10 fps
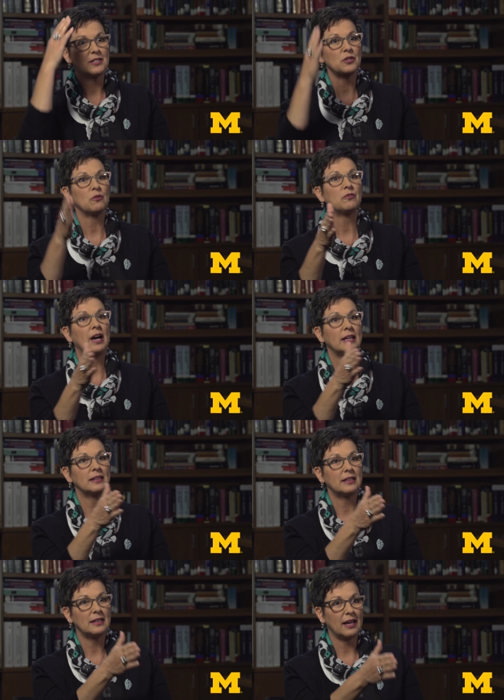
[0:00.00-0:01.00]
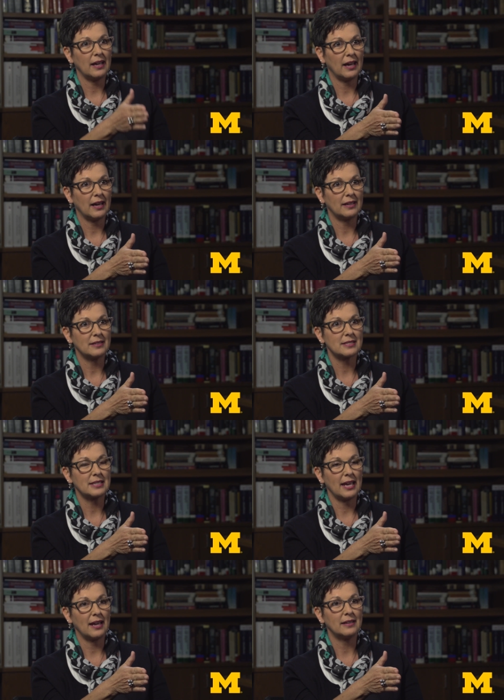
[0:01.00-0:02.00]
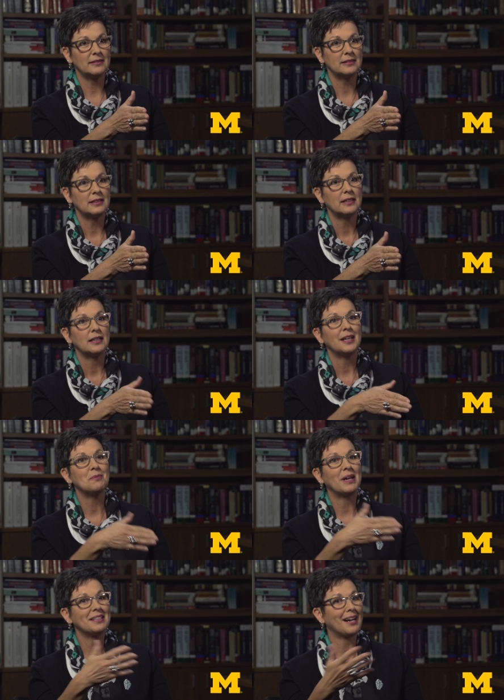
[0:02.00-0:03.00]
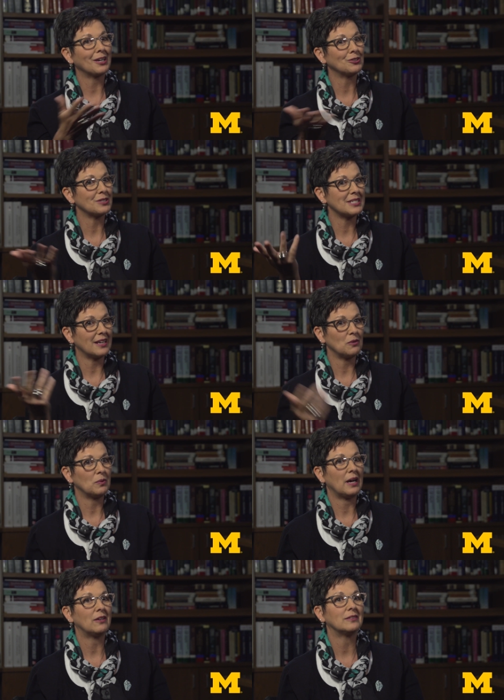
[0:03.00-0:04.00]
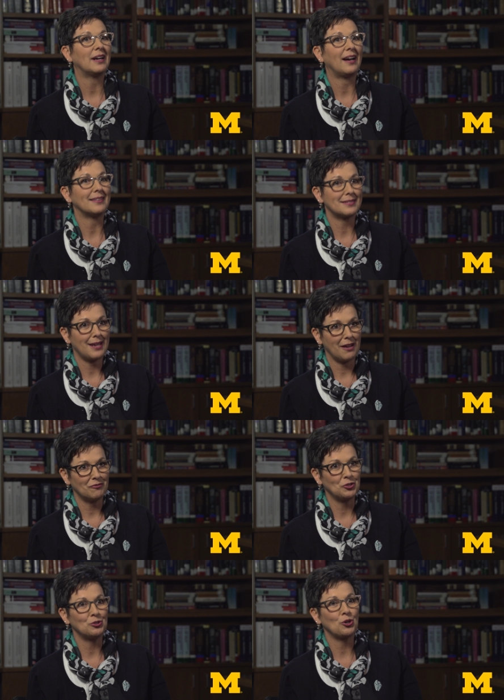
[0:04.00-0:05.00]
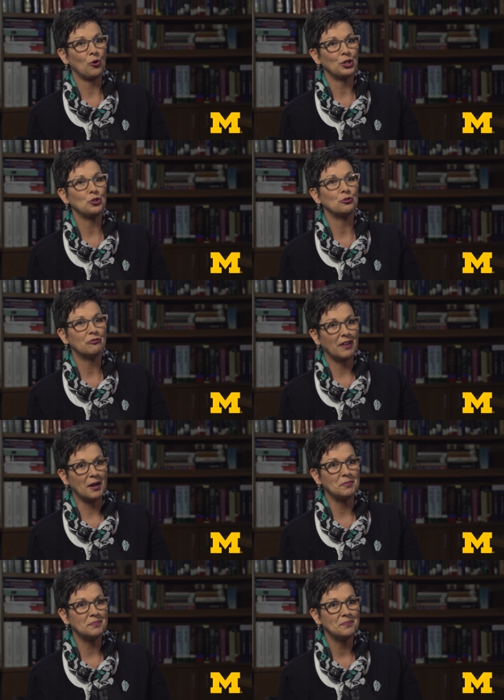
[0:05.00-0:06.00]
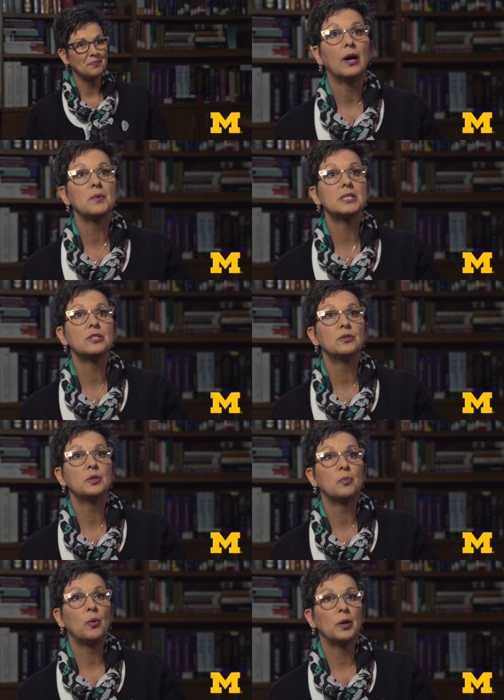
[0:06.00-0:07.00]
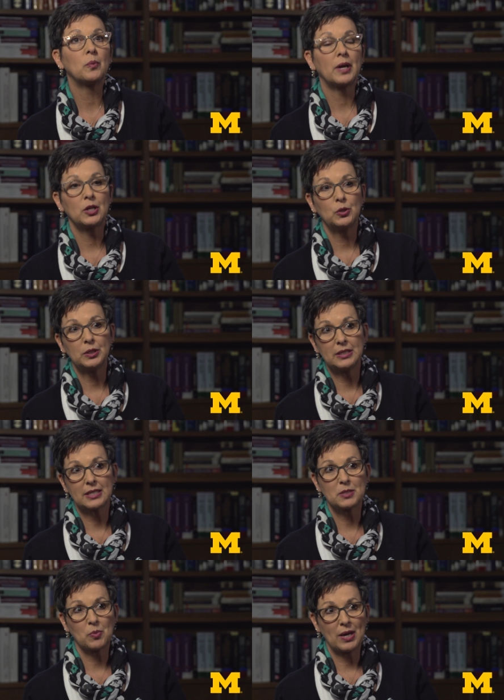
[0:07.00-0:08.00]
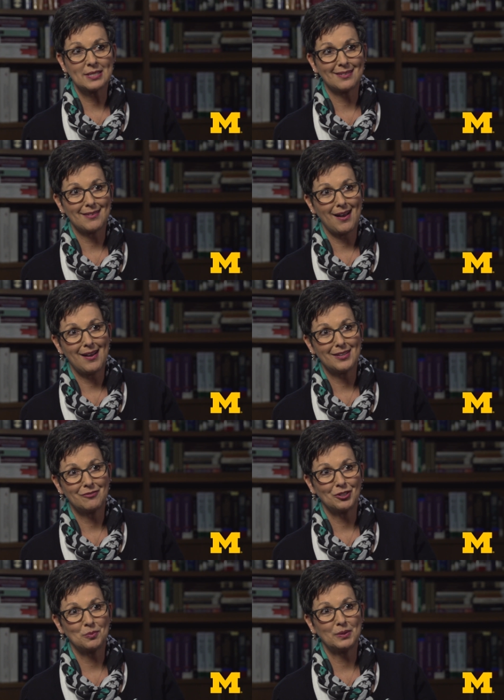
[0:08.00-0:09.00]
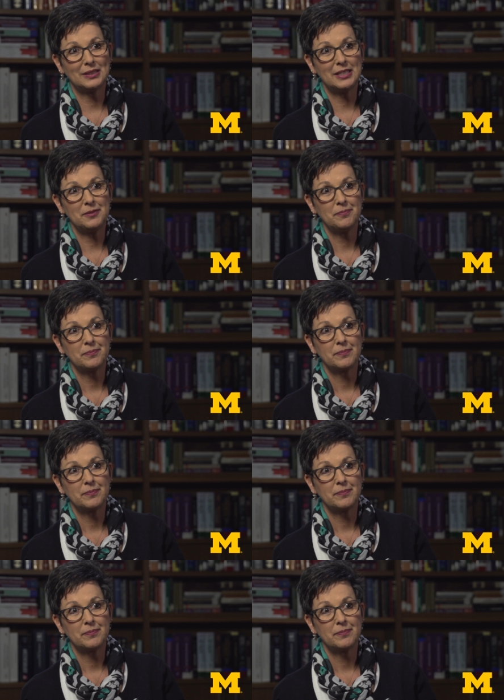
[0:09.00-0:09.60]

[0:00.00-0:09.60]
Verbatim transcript: And so finally, I had a scan, and my doctor said, Well, it's time for you to go to U of M. I was to the point where I couldn't express a lot verbally.